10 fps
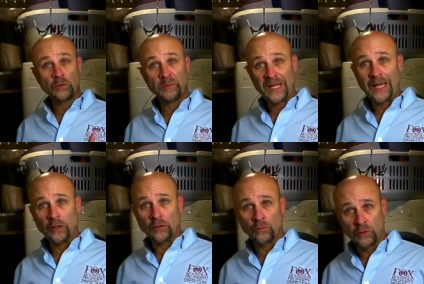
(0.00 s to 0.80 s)
a
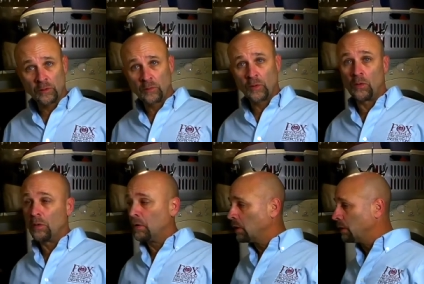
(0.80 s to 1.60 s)
mechanical room
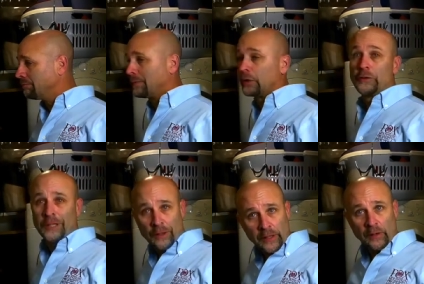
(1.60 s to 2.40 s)
or a
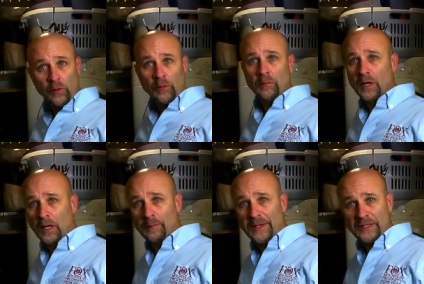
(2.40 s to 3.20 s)
utility room,
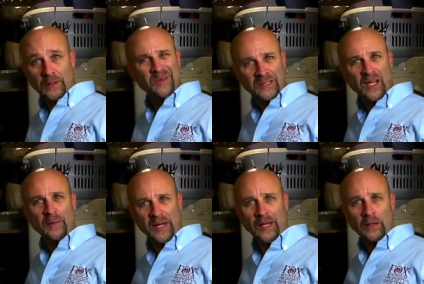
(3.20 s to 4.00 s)
basically, but it's got
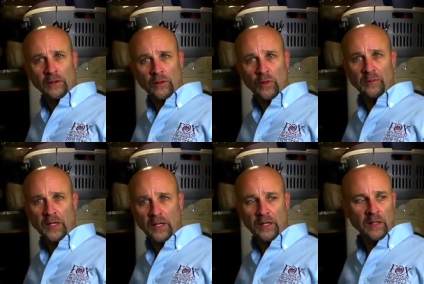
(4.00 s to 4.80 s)
mechanical equipment
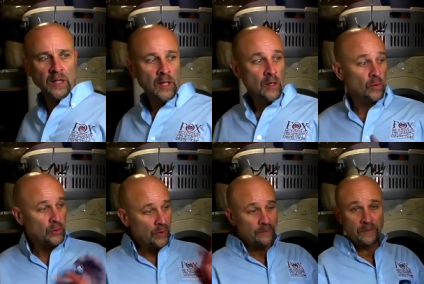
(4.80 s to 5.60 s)
in it. We
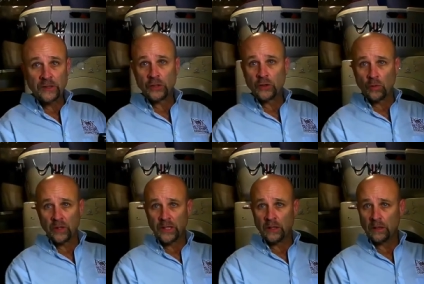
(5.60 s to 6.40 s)
do have a vented
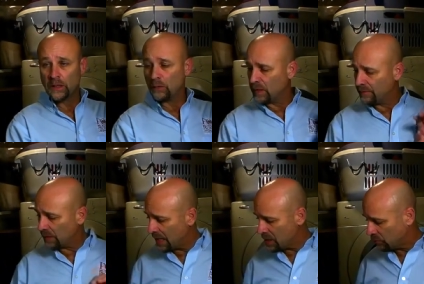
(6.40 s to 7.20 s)
door here, and we have a
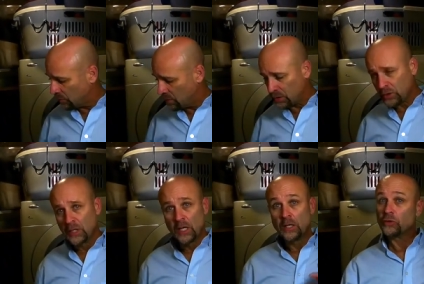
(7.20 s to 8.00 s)
gas furnace,
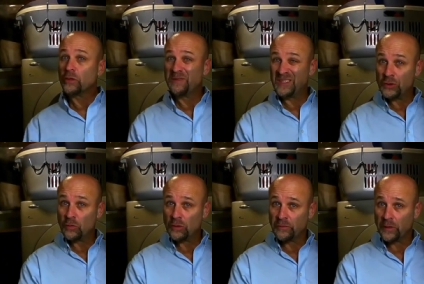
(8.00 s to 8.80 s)
so the vented
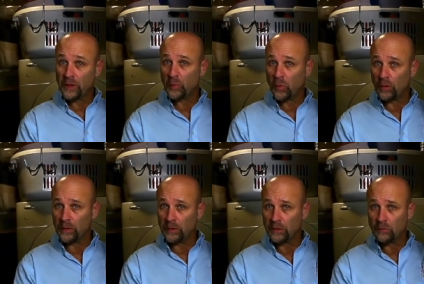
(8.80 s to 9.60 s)
door is very
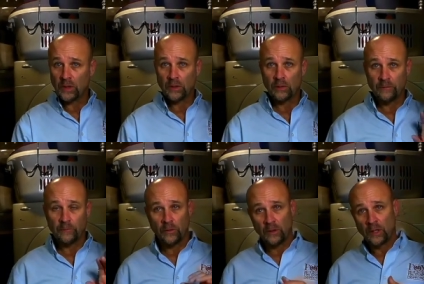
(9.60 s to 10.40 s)
important. We're looking
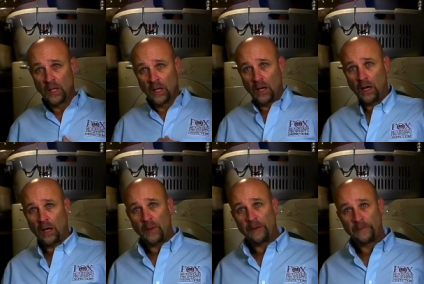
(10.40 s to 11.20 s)
for
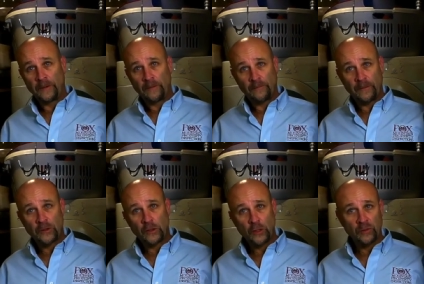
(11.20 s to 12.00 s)
about
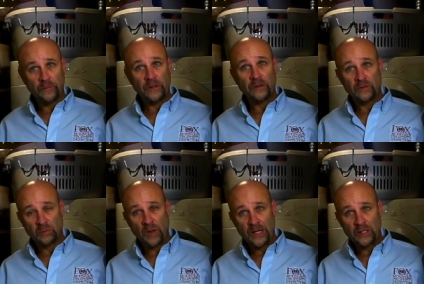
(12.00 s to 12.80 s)
50 cubic feet of
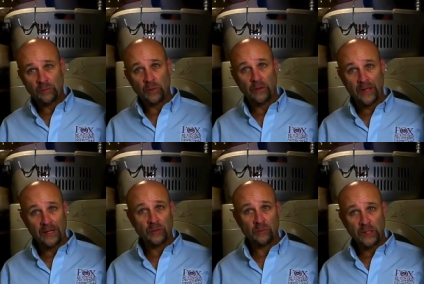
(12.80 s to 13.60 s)
space per
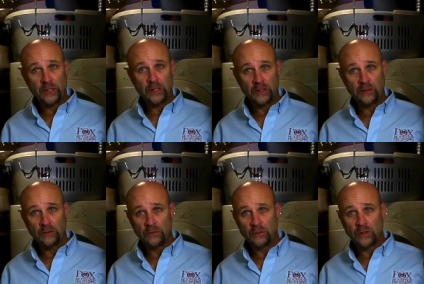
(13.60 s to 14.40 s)
1,000
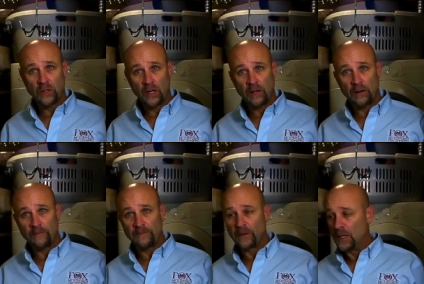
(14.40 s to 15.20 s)
BTUs of